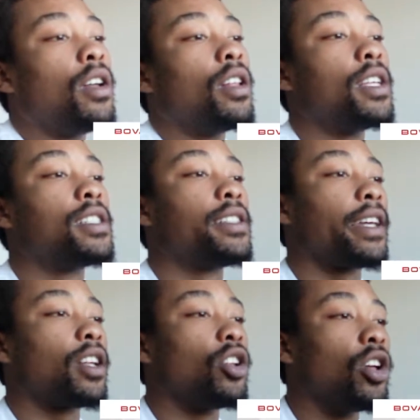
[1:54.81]
let's
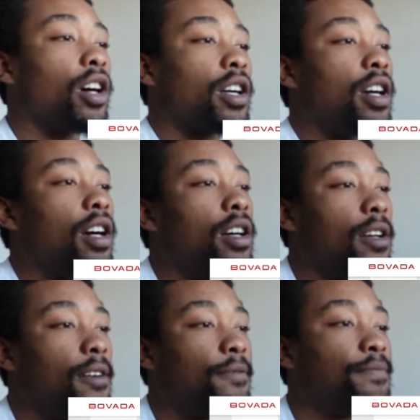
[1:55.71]
take a look.
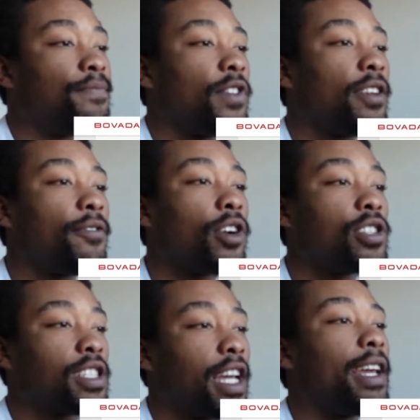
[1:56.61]

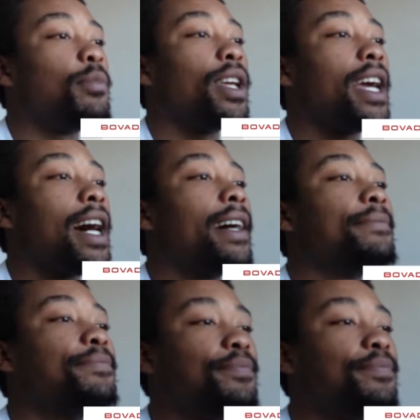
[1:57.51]
First game we got